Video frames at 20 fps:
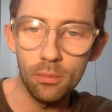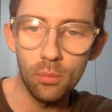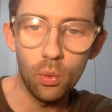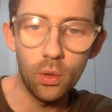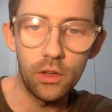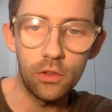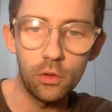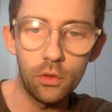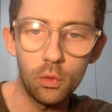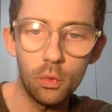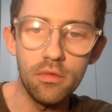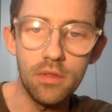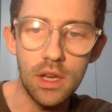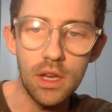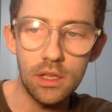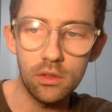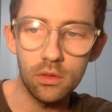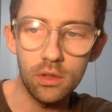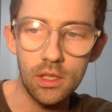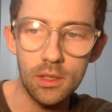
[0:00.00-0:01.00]
points with
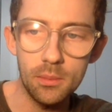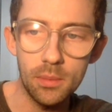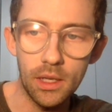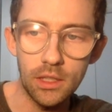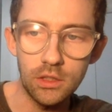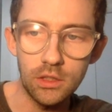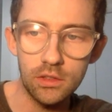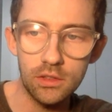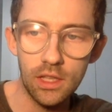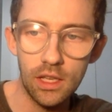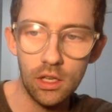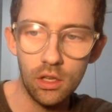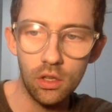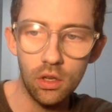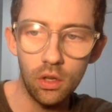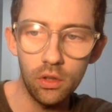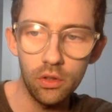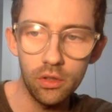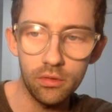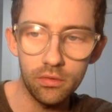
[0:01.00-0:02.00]
victory, but just ahead in
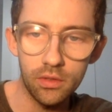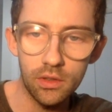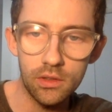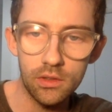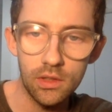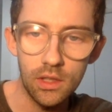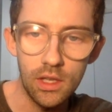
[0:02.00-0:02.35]
goal difference.